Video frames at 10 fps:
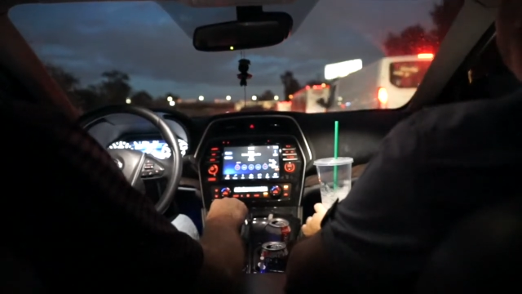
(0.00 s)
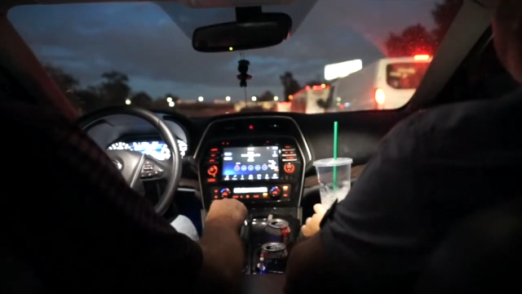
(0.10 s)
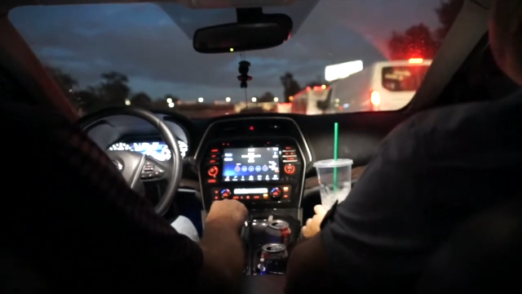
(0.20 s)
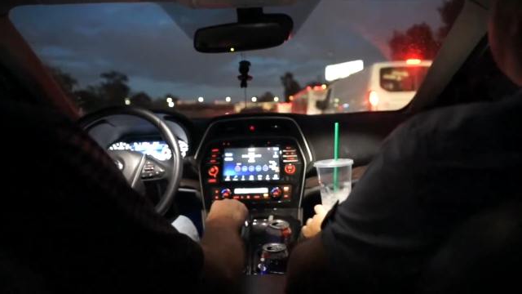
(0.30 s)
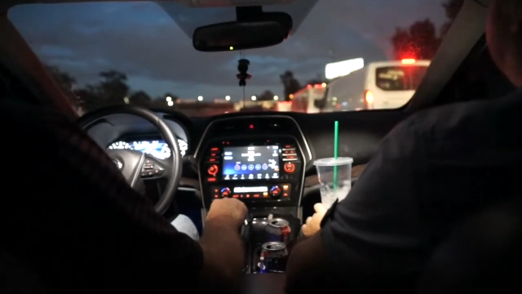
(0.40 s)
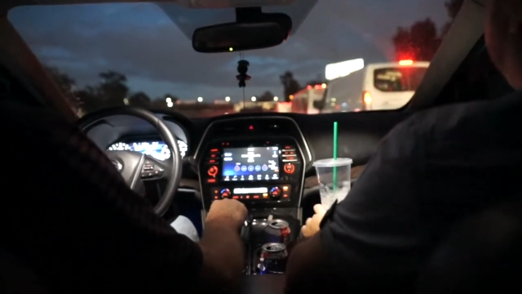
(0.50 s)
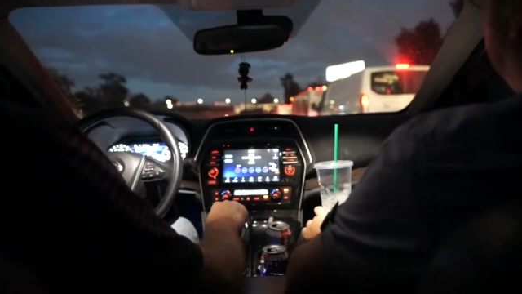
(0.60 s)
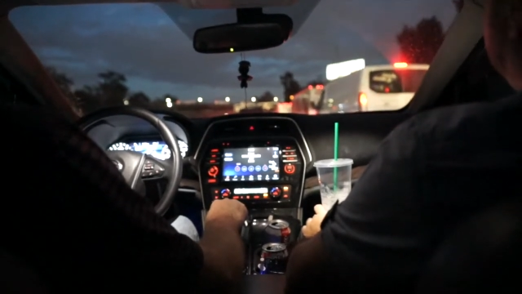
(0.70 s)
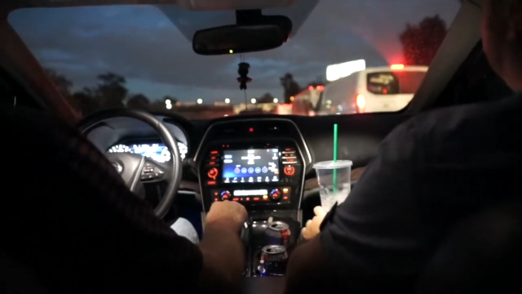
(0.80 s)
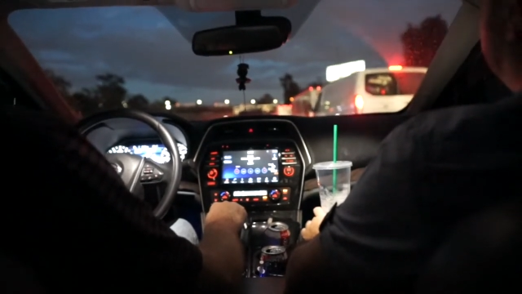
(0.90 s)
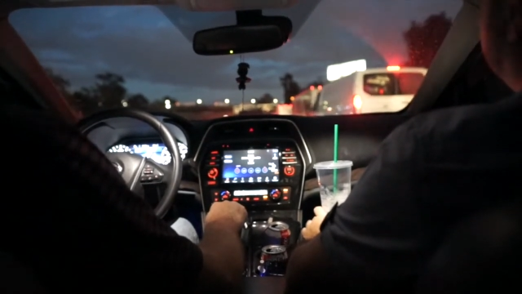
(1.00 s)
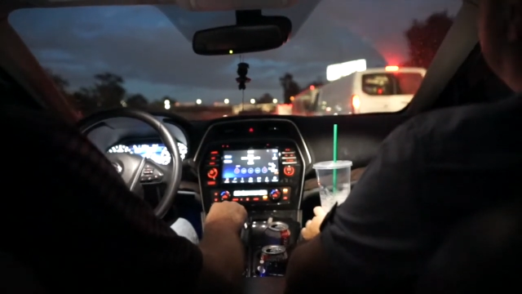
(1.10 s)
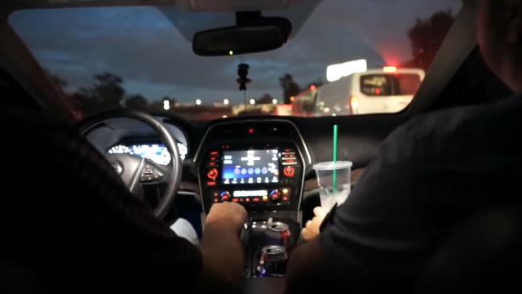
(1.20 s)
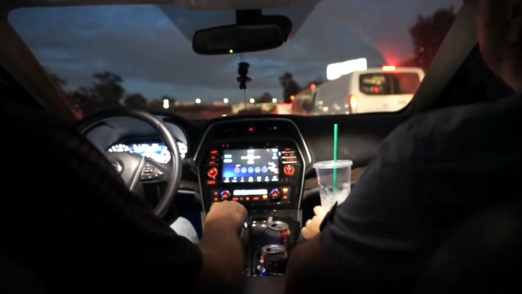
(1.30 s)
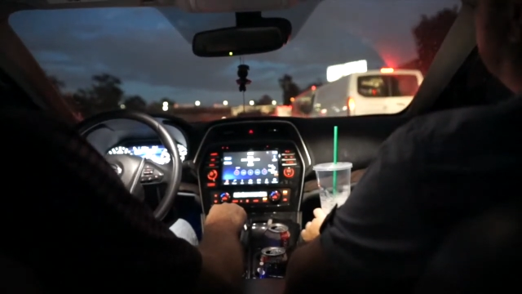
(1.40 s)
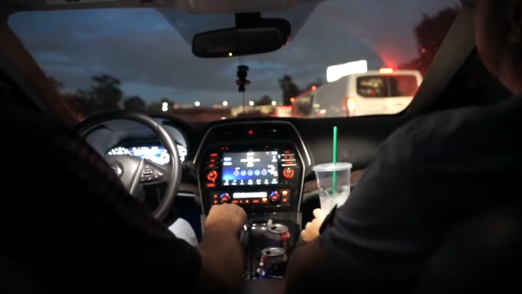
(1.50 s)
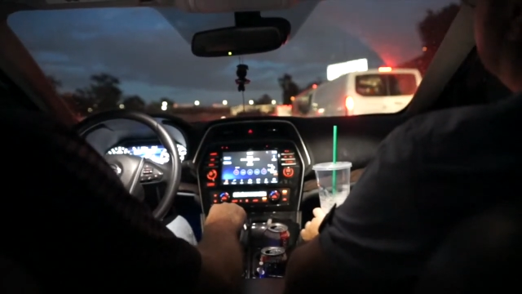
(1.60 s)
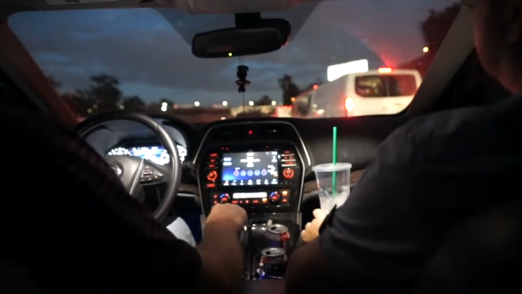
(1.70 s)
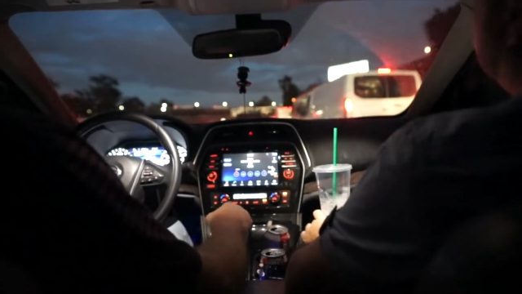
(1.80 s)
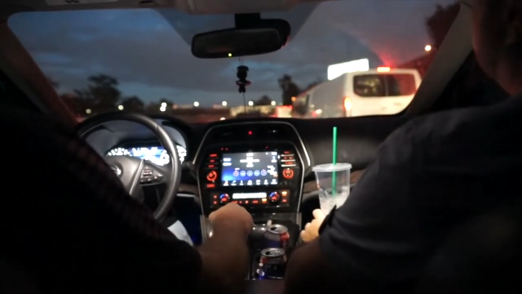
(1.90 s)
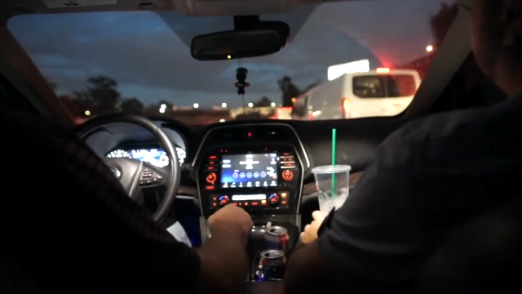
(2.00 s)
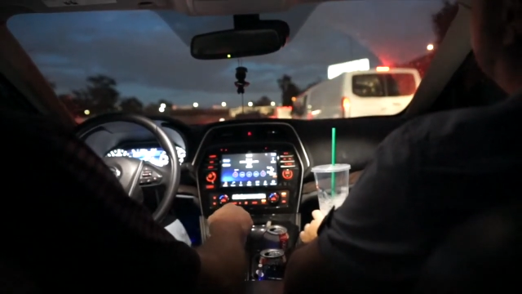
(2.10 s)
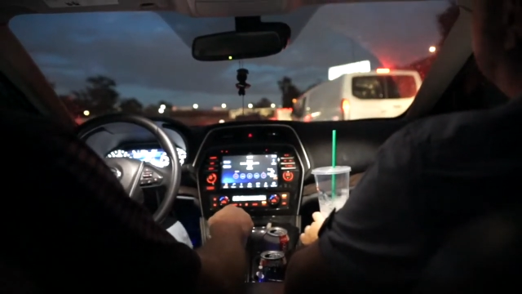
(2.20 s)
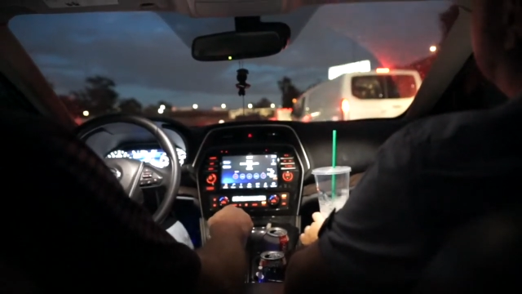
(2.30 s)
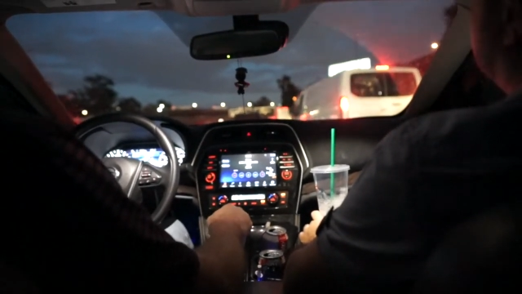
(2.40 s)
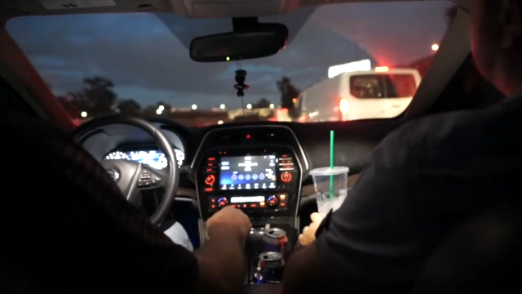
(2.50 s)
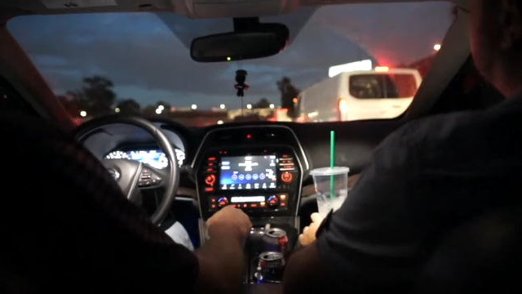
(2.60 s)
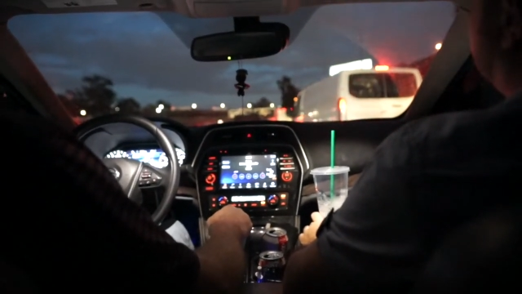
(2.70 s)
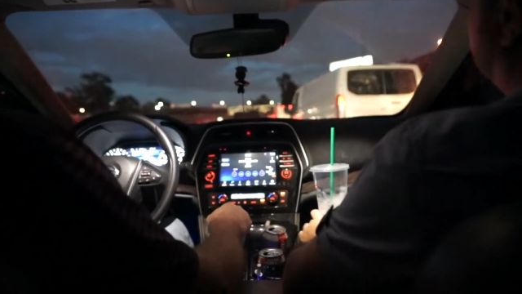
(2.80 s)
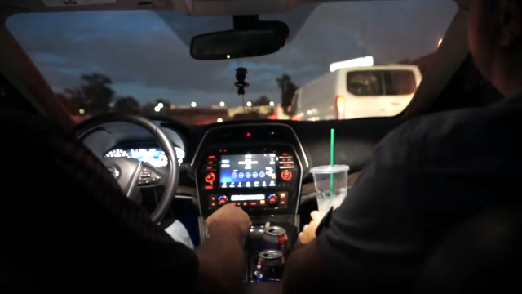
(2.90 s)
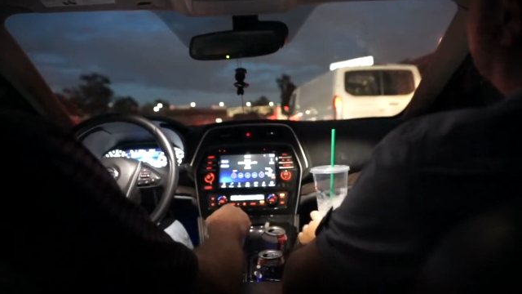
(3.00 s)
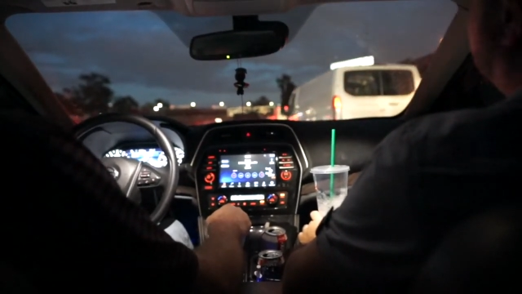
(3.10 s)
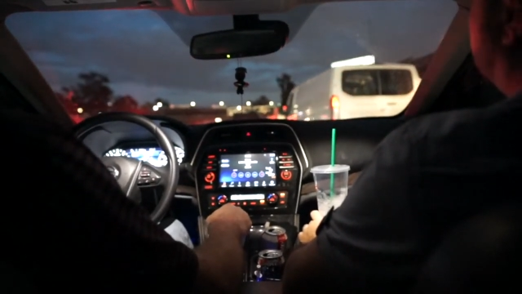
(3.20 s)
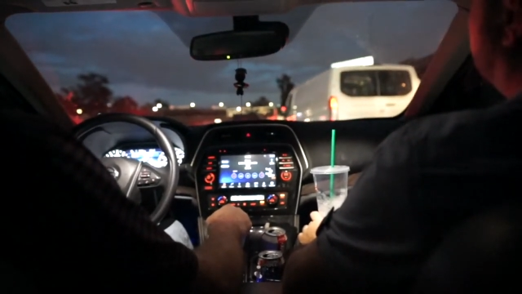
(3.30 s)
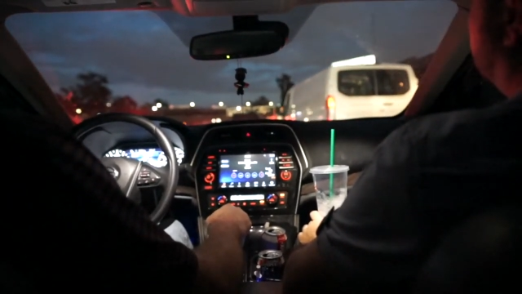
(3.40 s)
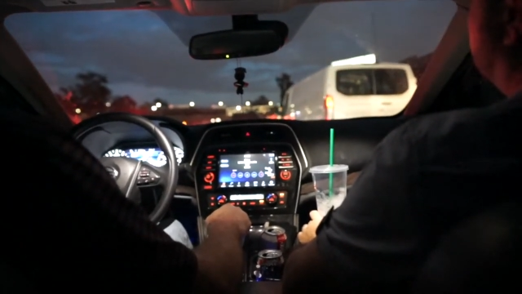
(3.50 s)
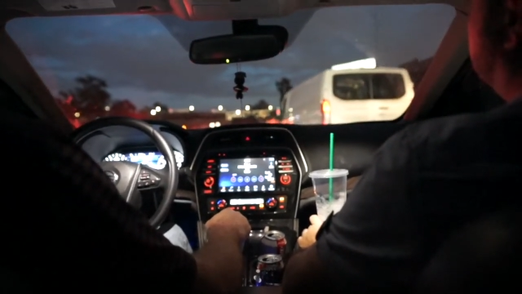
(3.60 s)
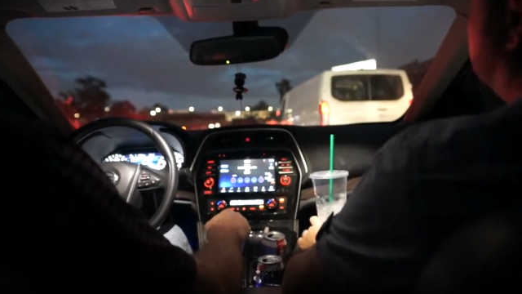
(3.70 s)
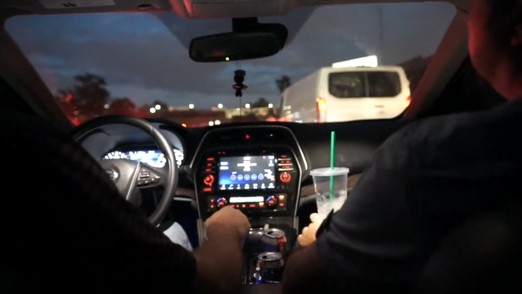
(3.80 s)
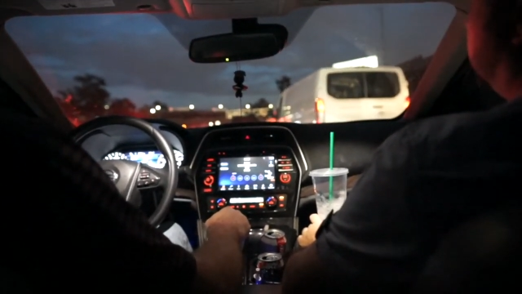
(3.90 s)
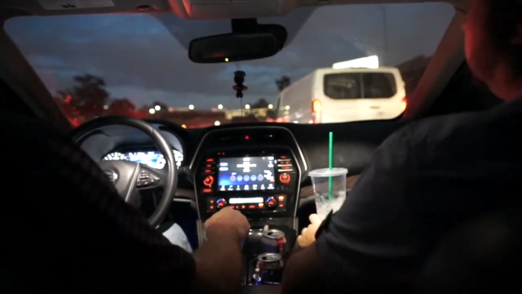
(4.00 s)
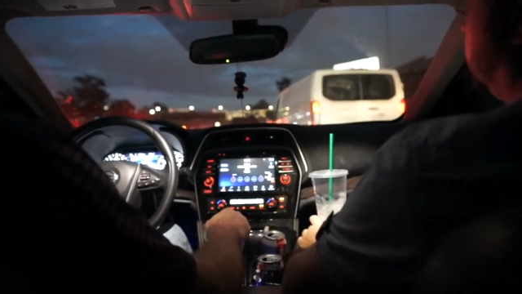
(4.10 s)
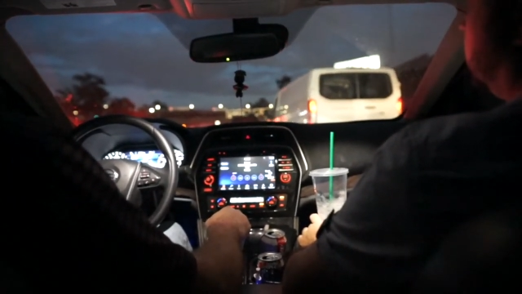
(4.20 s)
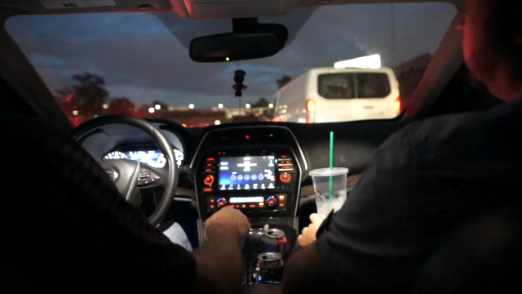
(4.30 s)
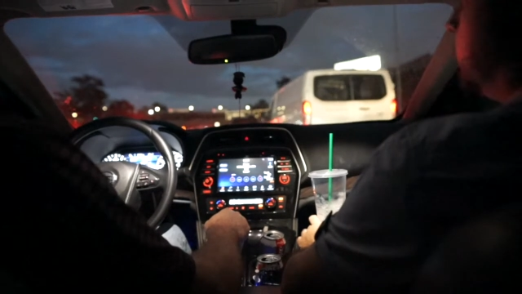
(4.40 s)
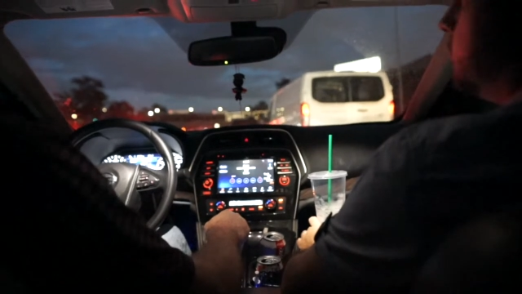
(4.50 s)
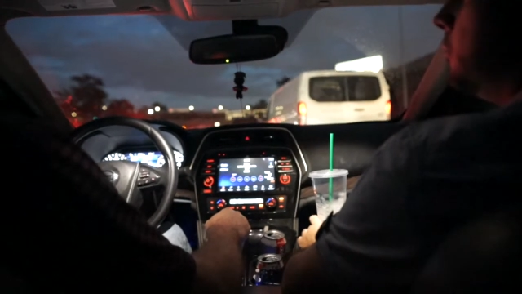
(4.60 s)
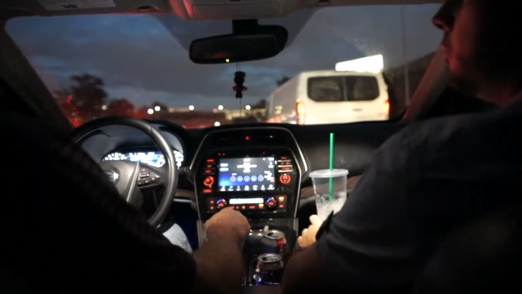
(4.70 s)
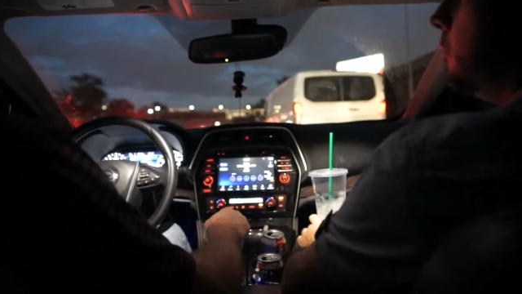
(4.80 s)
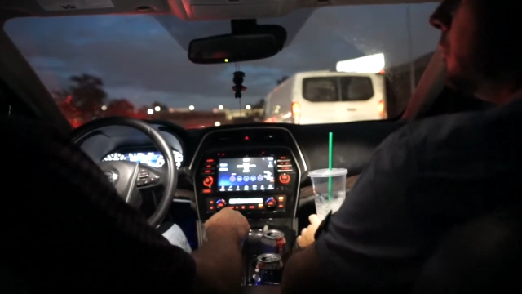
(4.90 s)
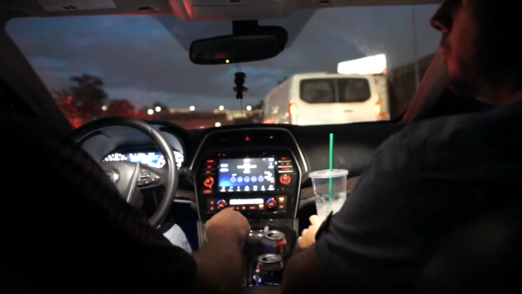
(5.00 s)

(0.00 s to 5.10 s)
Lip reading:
No face is visible, so there are no lips to read.